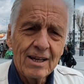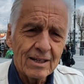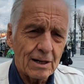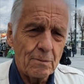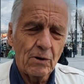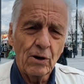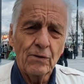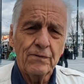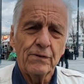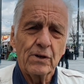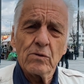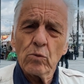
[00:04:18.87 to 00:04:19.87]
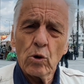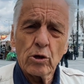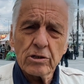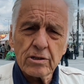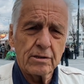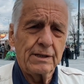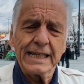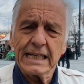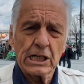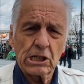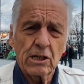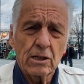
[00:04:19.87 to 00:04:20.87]
couple of wars, the
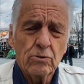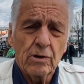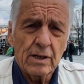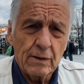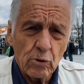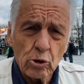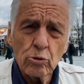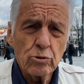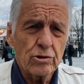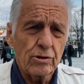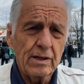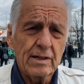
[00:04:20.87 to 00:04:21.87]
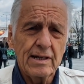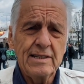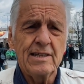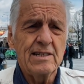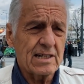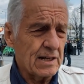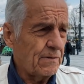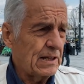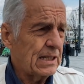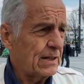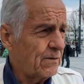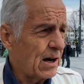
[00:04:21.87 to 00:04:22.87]
Nicaraguan Revolution in
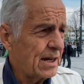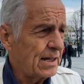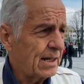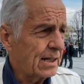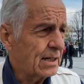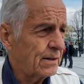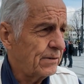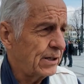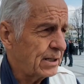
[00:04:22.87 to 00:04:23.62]
1971. I covered